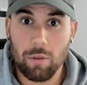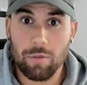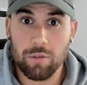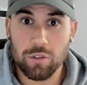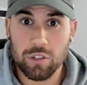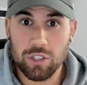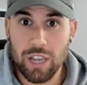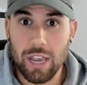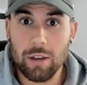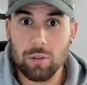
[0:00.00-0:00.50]

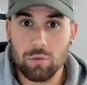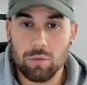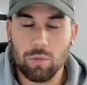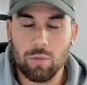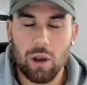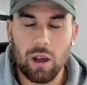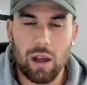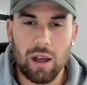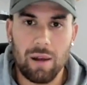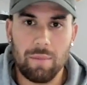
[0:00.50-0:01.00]
for sale
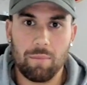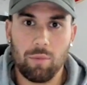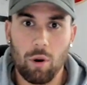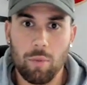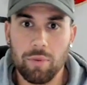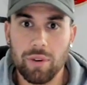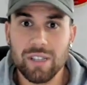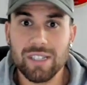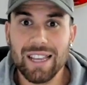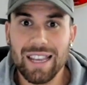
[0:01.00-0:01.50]

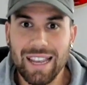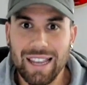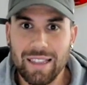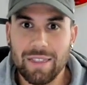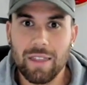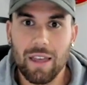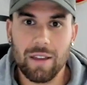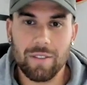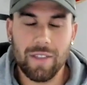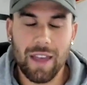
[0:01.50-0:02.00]
properties
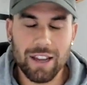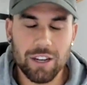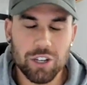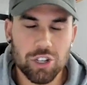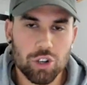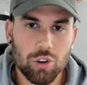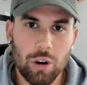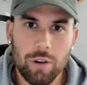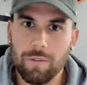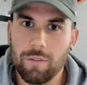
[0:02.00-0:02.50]
in that
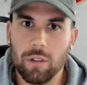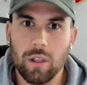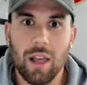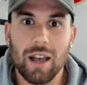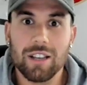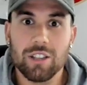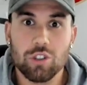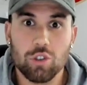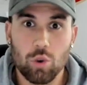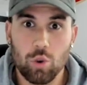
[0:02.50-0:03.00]
street for the
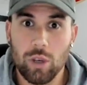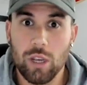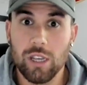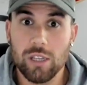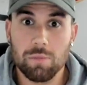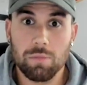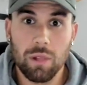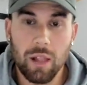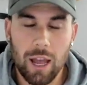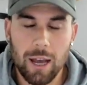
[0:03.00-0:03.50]
last 2
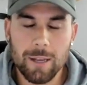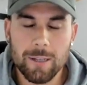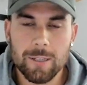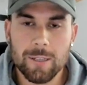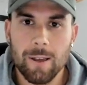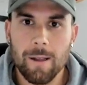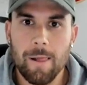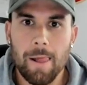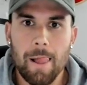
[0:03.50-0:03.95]
years plus,